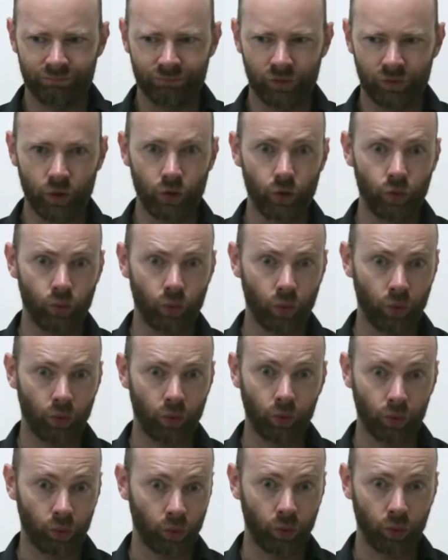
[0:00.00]
new
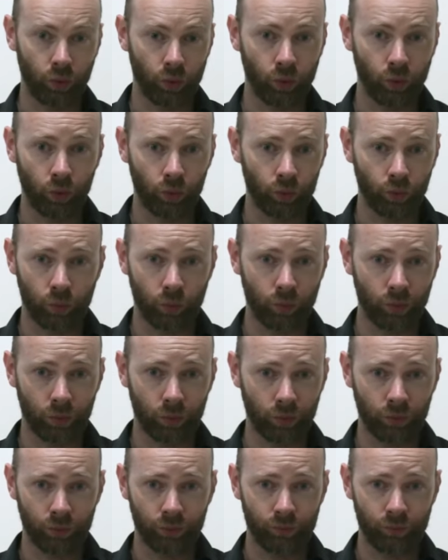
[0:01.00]
world or old
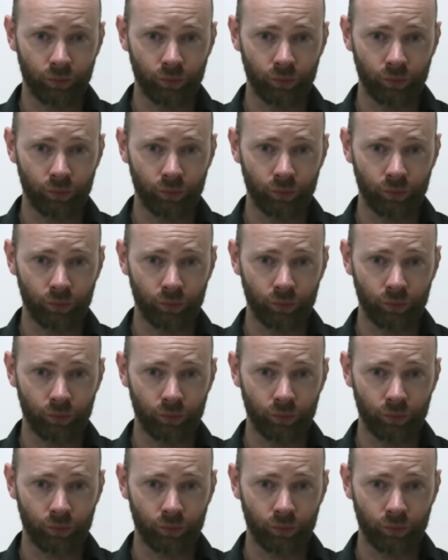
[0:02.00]
world